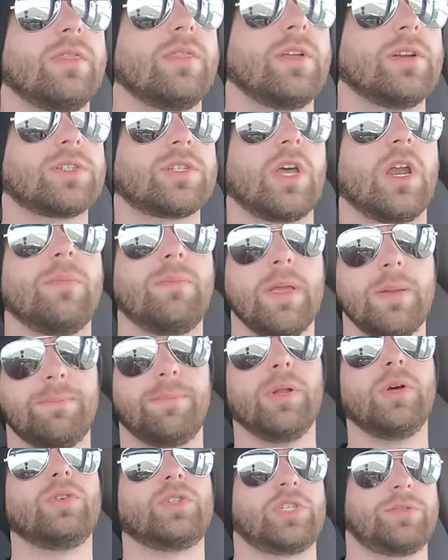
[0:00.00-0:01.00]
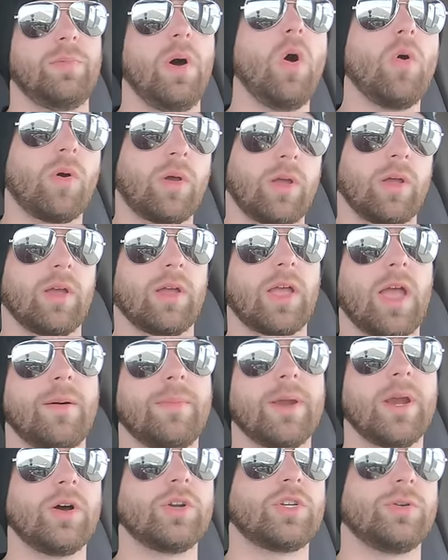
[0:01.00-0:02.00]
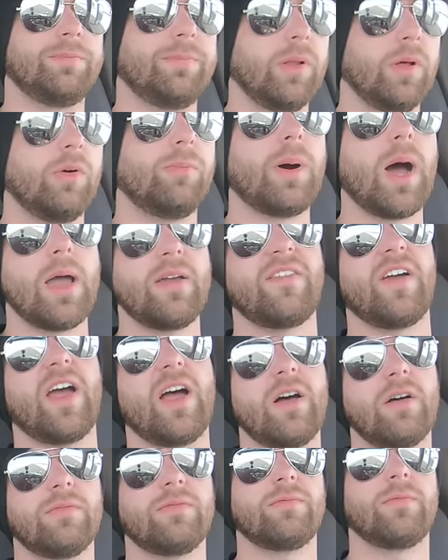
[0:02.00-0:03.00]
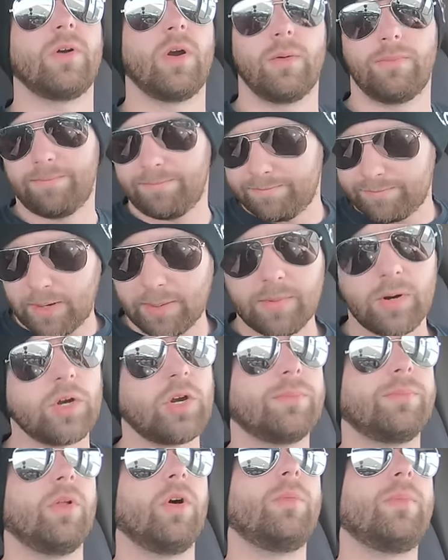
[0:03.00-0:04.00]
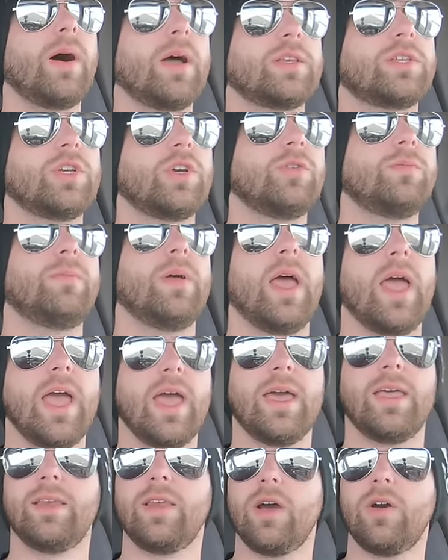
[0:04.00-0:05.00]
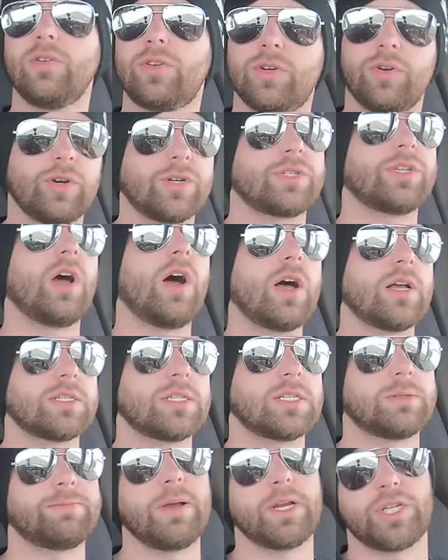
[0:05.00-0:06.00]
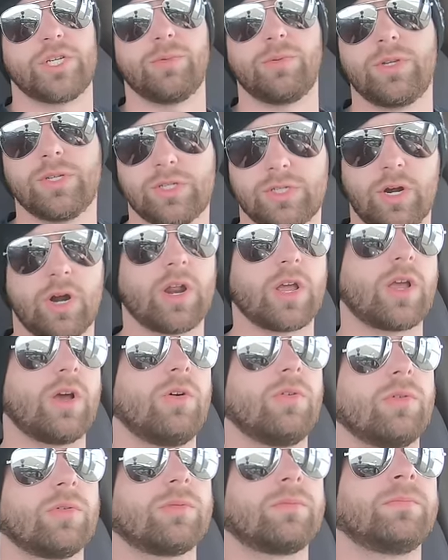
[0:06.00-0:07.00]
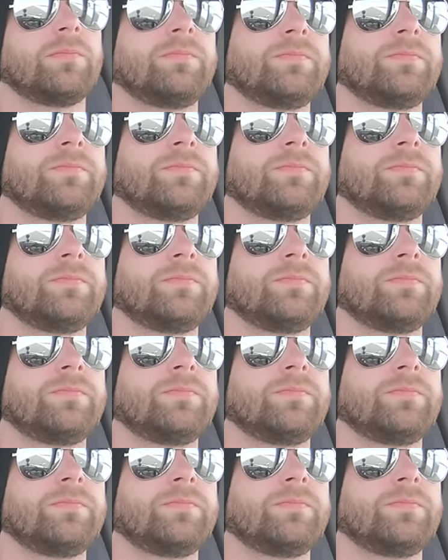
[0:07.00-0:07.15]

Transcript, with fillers: there's going to be blue smoke coming out your blow-by valve or coming out your blow-by tube and out your exhaust especially when you start it cold